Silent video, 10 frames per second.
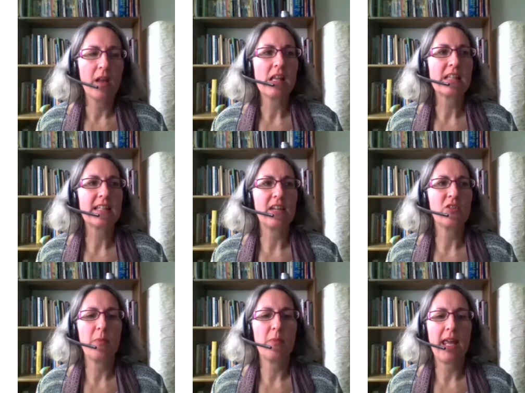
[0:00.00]
Saint
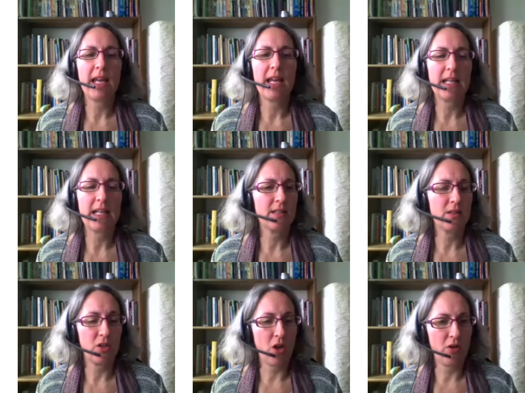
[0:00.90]
Germain is
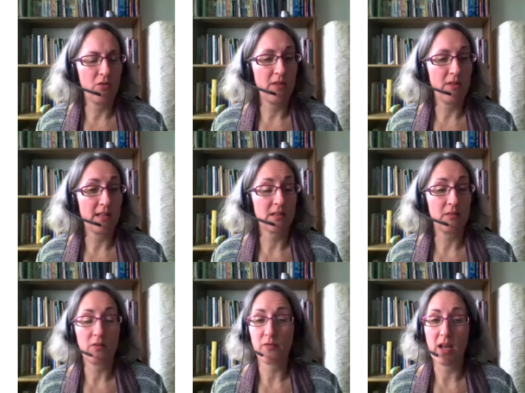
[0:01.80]
known as sort
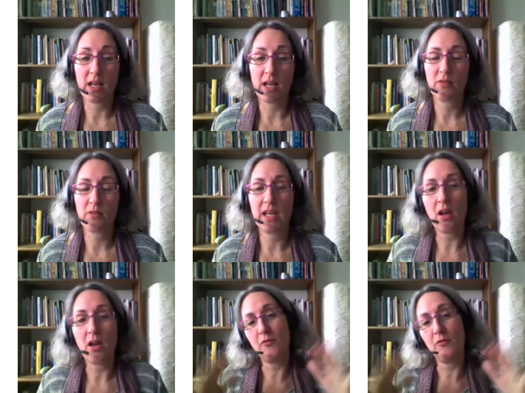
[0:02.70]
of like the
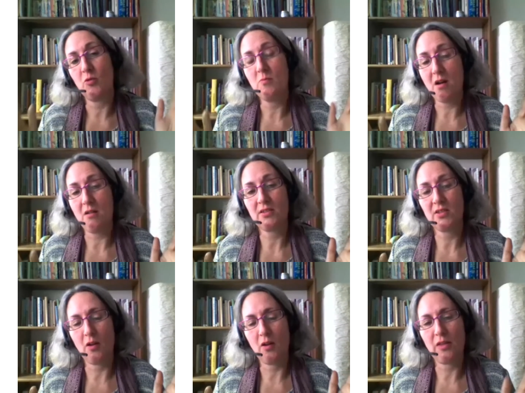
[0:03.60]
overall master
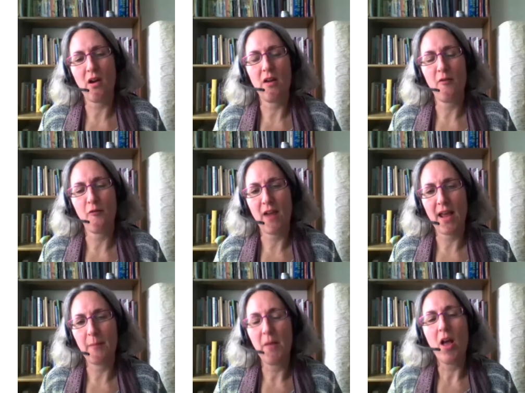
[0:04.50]
of the Violet
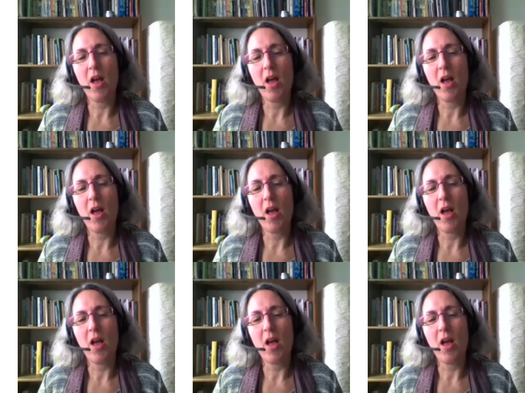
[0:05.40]
Flame,